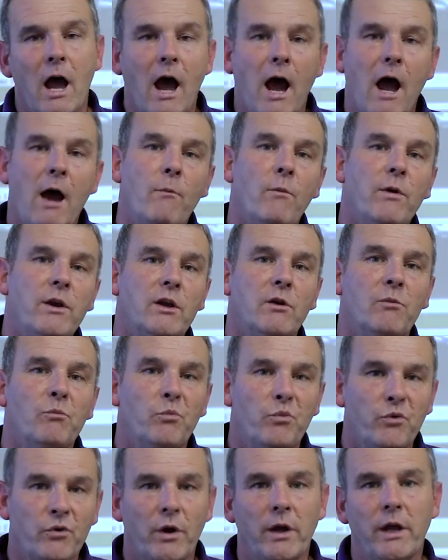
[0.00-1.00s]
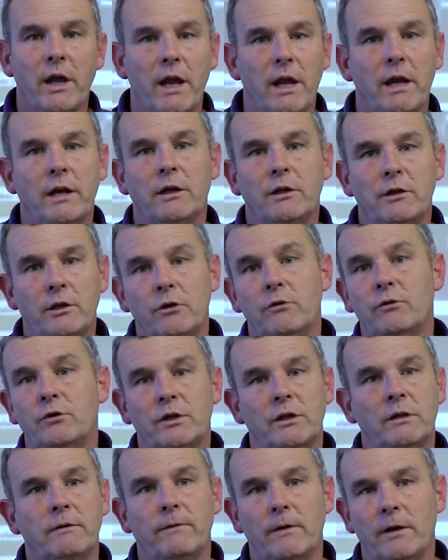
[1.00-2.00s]
and we can bring in
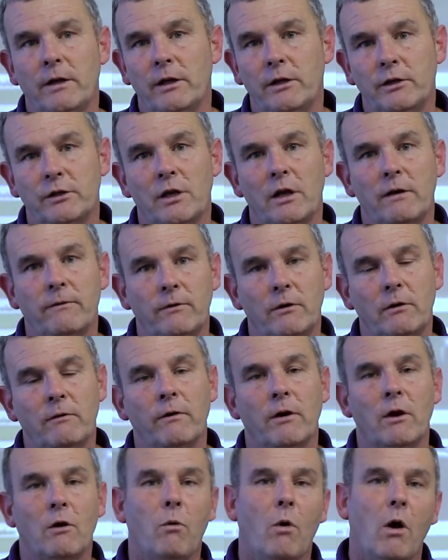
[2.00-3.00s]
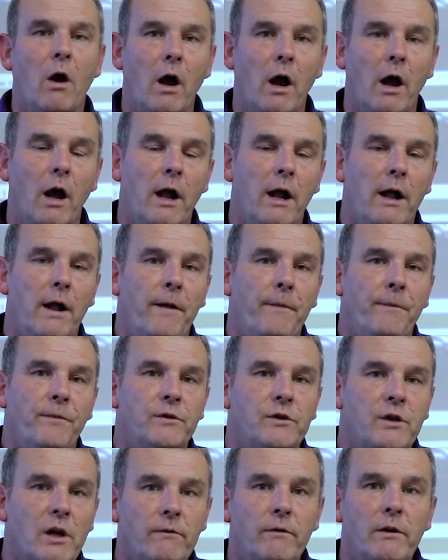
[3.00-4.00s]
UTVs if you require.
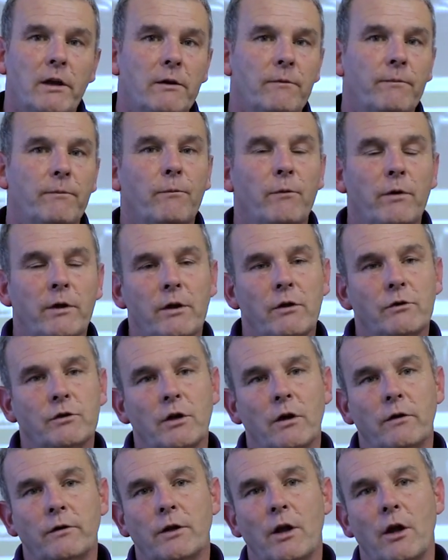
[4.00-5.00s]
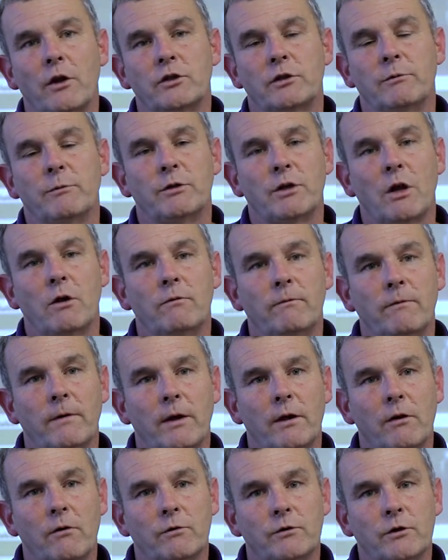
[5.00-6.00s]
Generally, we use a lot of customers' own
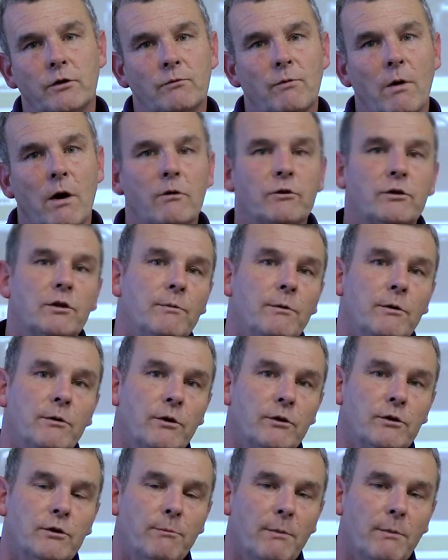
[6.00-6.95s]
vehicles as well, so we'll use a